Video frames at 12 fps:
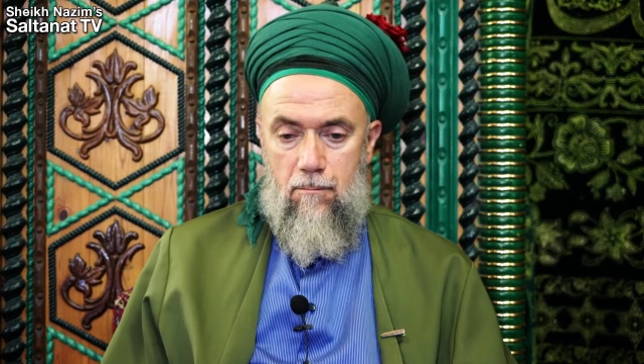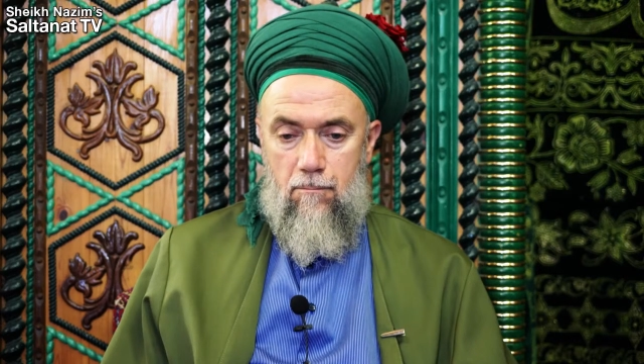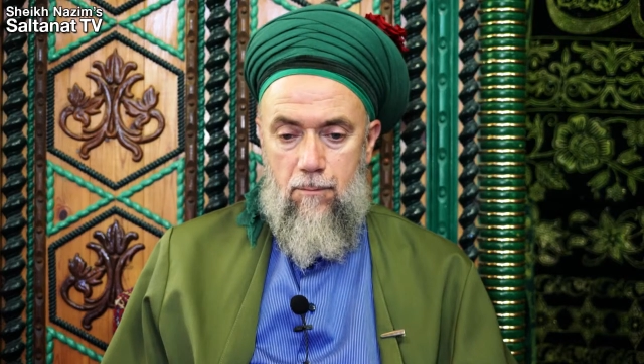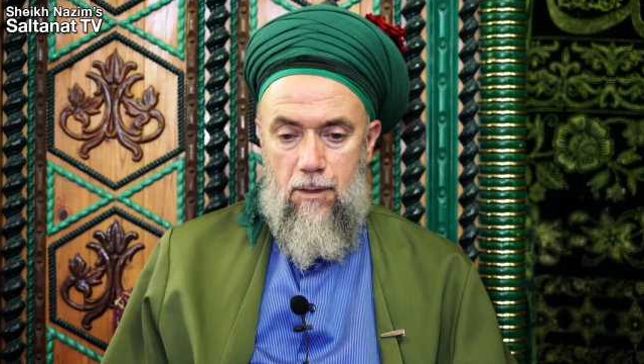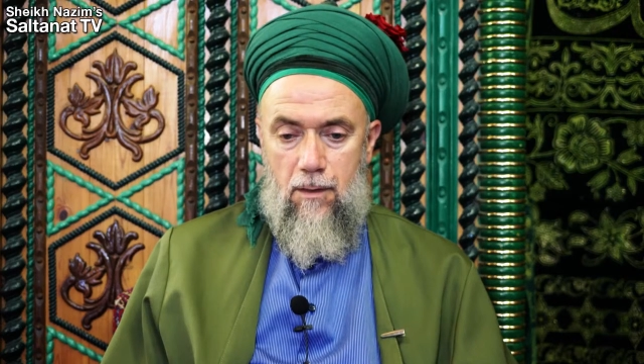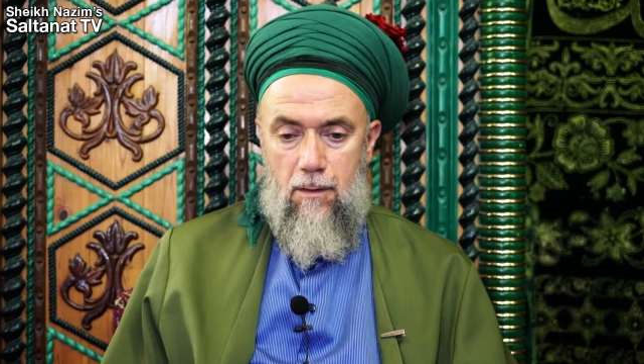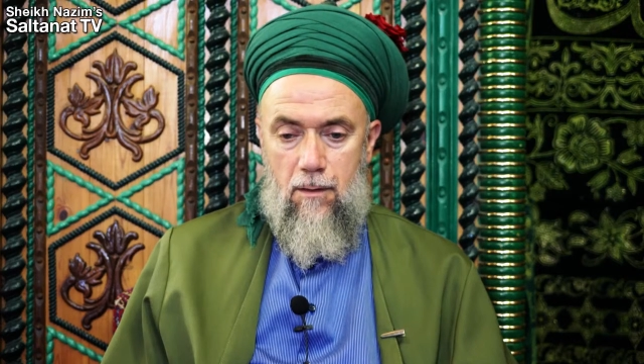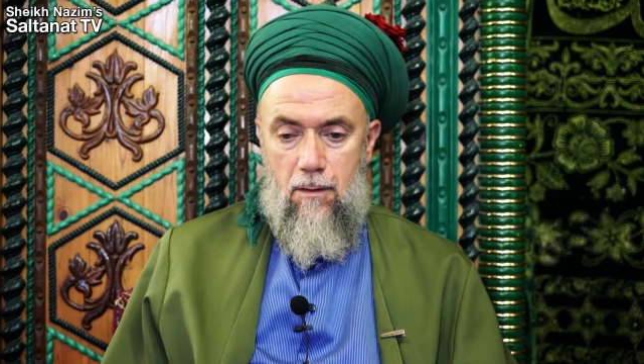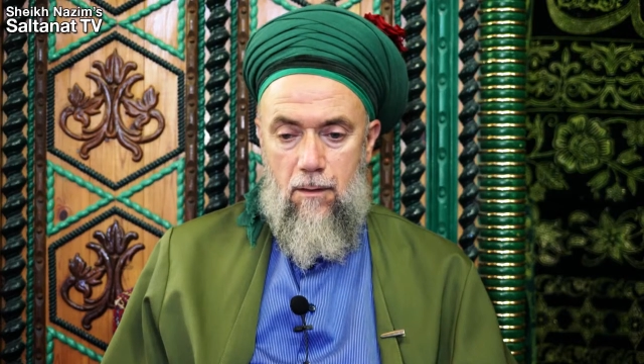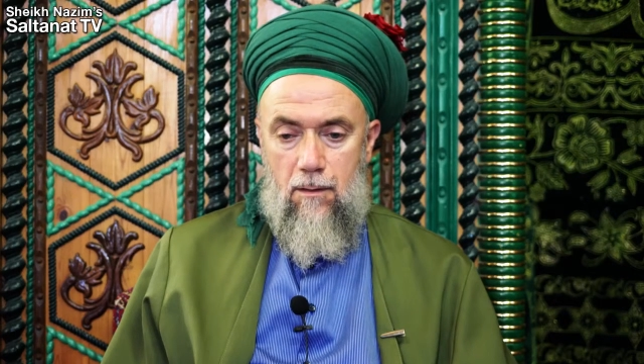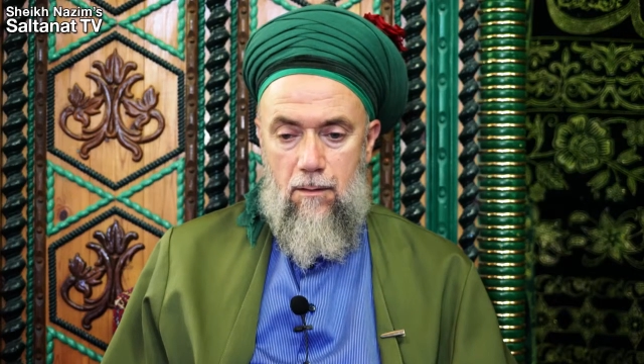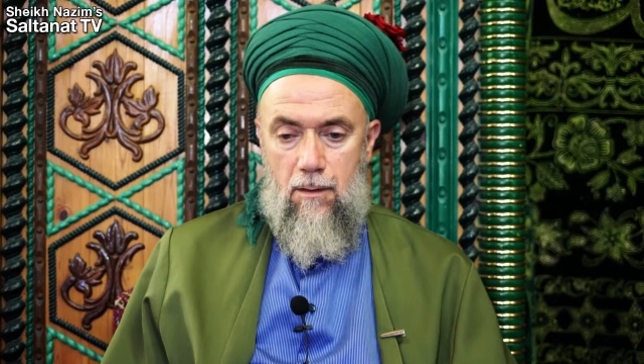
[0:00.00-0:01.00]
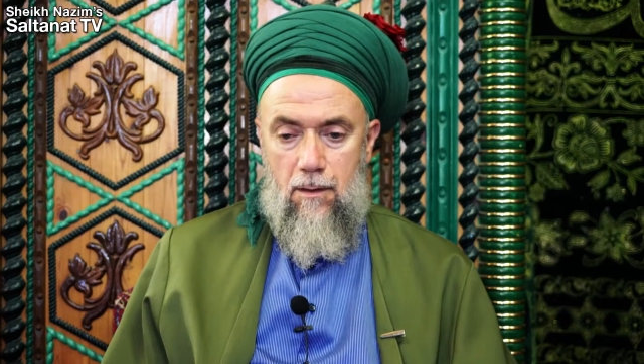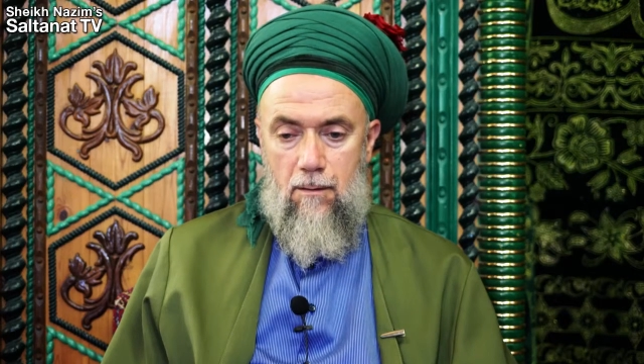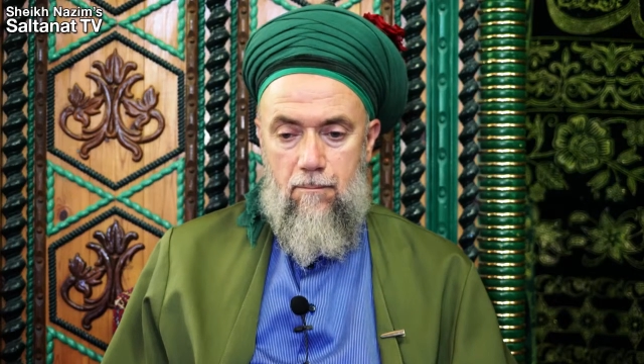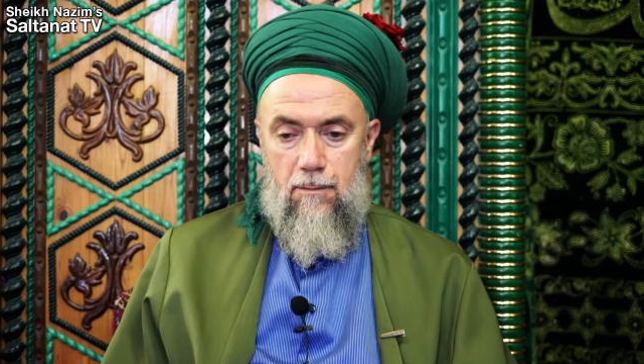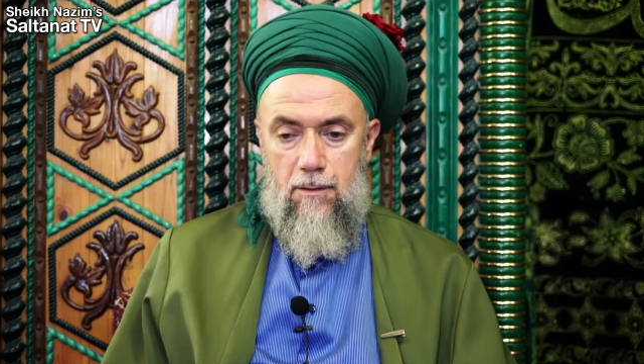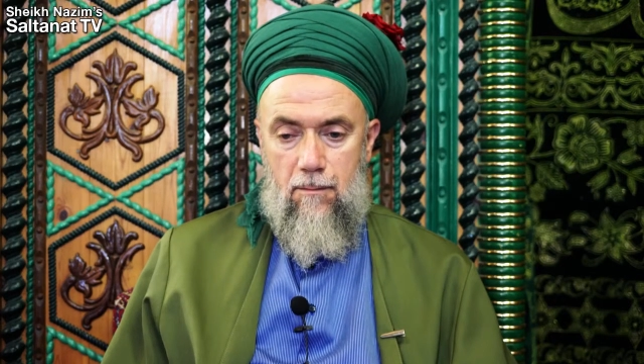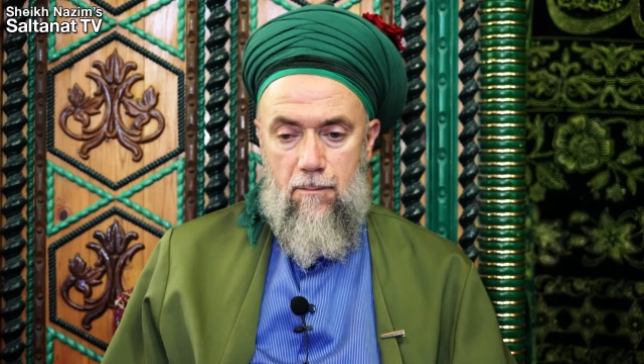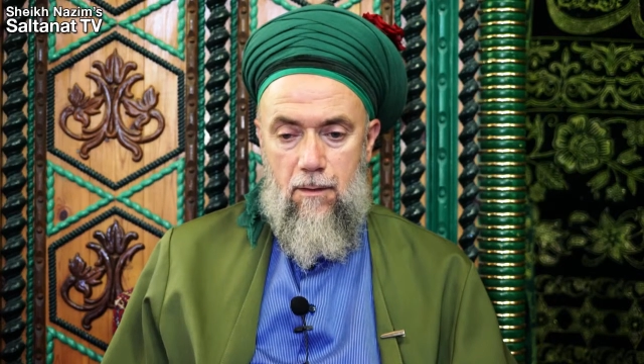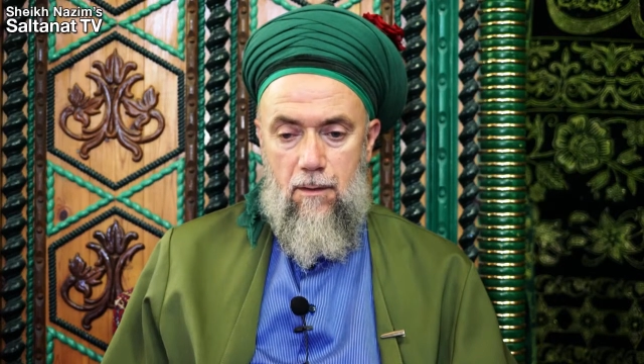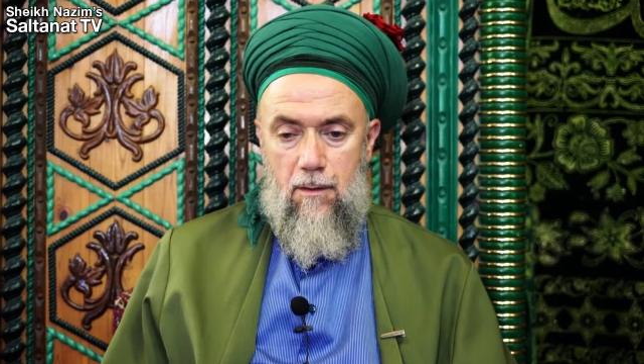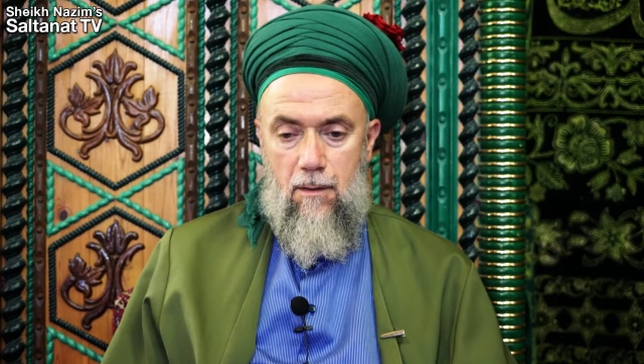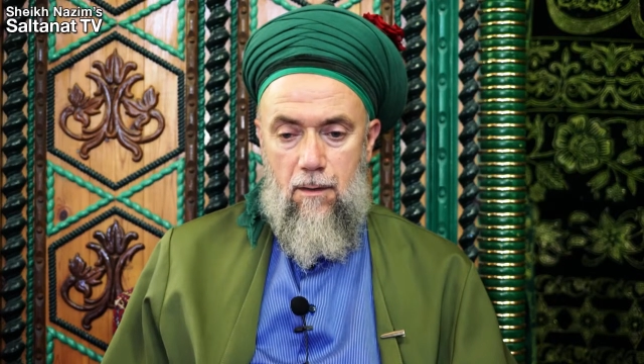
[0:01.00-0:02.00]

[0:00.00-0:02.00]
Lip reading: Bir dediğimiz gibi